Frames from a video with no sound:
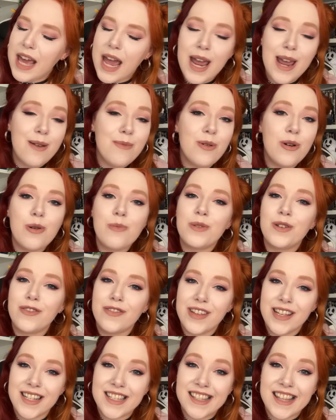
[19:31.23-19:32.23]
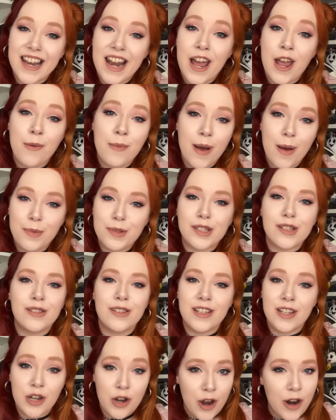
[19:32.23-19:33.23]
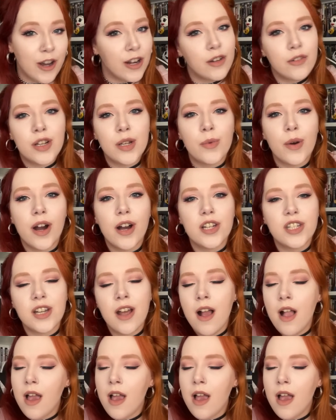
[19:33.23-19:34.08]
8 more movies that I am absolutely not going to rewatch.